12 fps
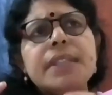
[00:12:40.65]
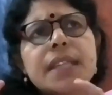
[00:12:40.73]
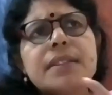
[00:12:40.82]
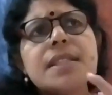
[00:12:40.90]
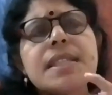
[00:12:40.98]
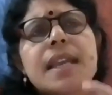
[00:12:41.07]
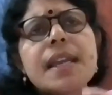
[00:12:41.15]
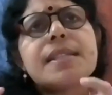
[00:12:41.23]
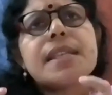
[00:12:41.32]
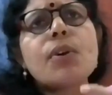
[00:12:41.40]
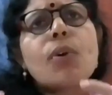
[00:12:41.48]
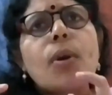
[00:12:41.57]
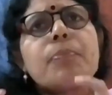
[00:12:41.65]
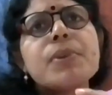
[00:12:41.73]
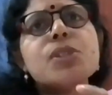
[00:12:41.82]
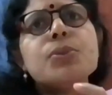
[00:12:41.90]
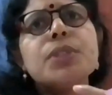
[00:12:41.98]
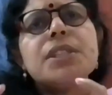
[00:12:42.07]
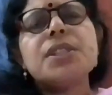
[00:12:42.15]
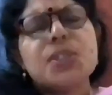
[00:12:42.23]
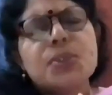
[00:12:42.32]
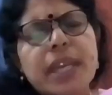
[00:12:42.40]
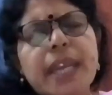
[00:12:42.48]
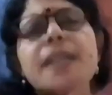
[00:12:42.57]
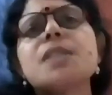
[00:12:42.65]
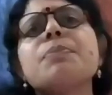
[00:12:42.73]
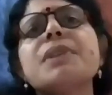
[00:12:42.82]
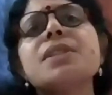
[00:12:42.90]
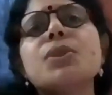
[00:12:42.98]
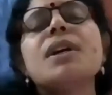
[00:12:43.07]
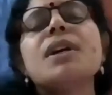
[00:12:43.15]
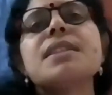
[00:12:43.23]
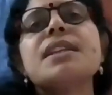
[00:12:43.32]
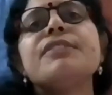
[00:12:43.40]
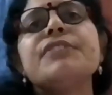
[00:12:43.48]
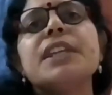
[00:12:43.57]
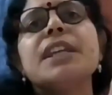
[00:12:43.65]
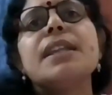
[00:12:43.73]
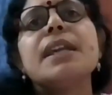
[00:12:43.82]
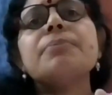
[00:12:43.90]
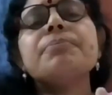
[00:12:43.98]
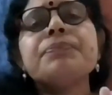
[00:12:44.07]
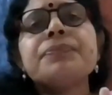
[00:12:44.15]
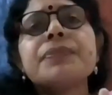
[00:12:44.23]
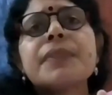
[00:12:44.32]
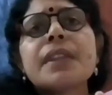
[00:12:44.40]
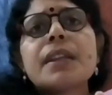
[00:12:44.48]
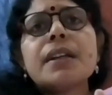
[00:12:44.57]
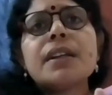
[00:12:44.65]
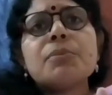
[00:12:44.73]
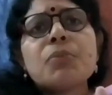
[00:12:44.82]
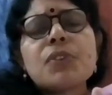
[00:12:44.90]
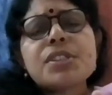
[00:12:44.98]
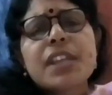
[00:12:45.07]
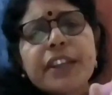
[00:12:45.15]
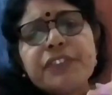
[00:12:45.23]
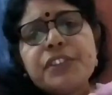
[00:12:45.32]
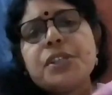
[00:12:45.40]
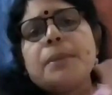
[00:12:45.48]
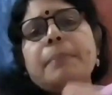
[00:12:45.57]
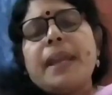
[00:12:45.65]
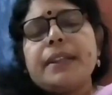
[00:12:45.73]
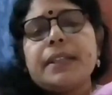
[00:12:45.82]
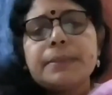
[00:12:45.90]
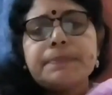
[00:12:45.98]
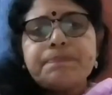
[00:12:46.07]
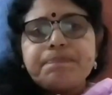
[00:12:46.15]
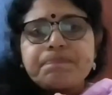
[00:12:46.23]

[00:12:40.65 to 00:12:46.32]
take this as an opportunity to express yourself in a most efficient manner.